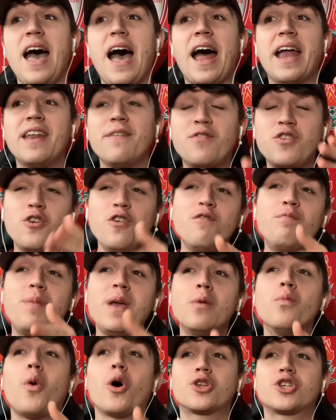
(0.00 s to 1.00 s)
And if you've
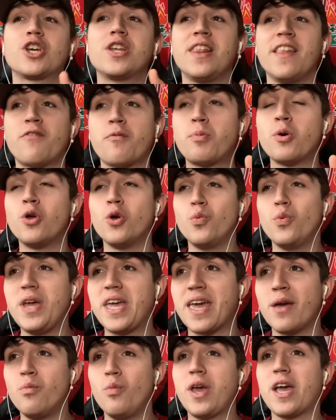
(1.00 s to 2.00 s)
been watching Liverpool
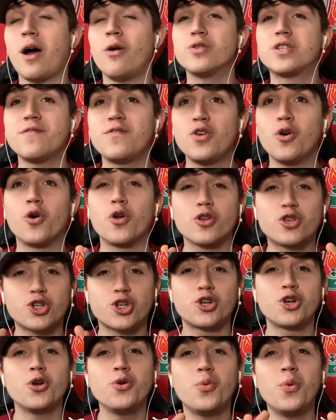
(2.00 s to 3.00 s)
week in, week out, if you're a
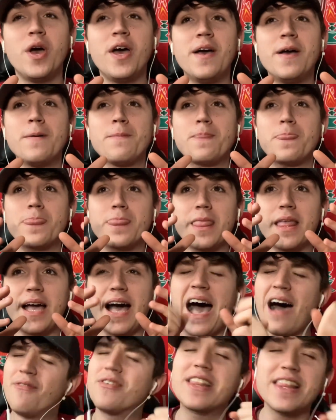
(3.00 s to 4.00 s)
true
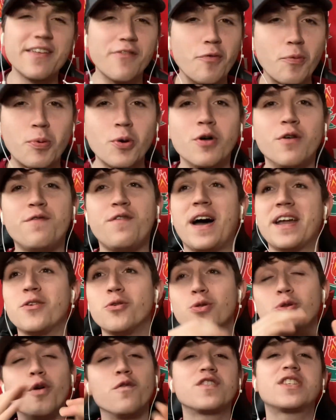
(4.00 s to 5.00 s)
avid Liverpool fan who
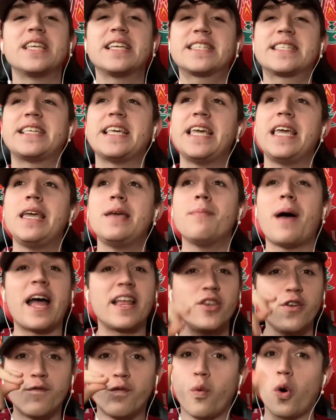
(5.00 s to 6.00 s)
loves this team
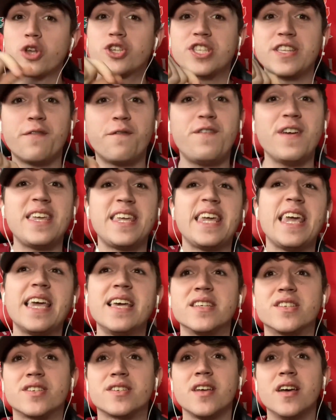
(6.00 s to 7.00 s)
and you've watched it for
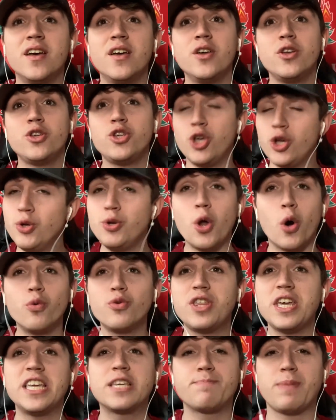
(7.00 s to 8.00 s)
years, you know
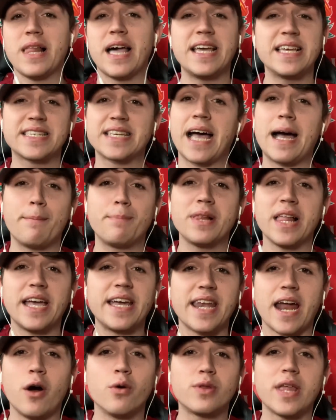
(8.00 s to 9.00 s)
these players aren't
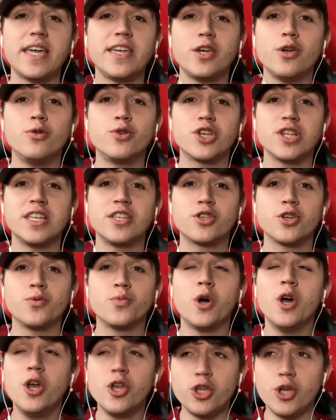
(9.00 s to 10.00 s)
playing how they usually do.
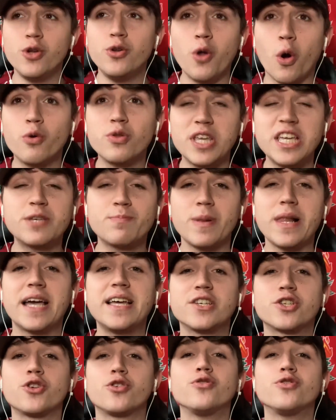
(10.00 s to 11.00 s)
You know these
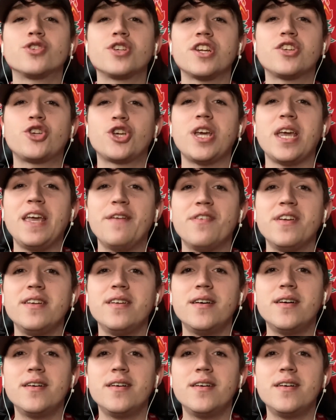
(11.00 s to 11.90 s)
players are underachieving.